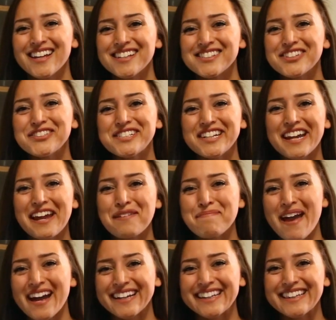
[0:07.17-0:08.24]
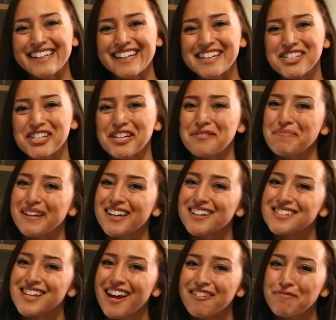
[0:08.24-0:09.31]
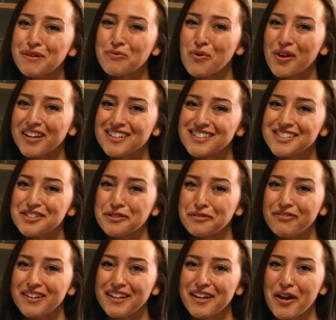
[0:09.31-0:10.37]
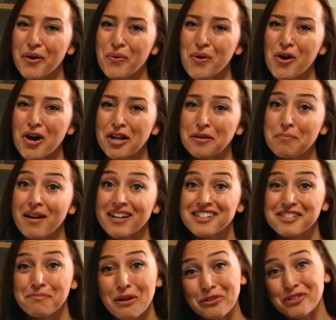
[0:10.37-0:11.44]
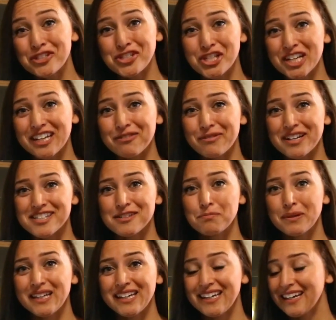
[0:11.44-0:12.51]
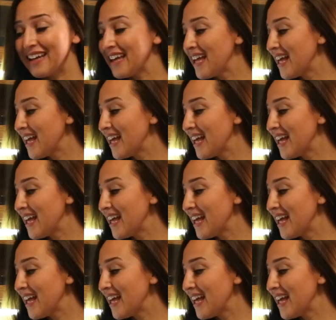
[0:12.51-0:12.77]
So today I'm back in the kitchen because I've been wanting to do a video on my smoked chicken recipe,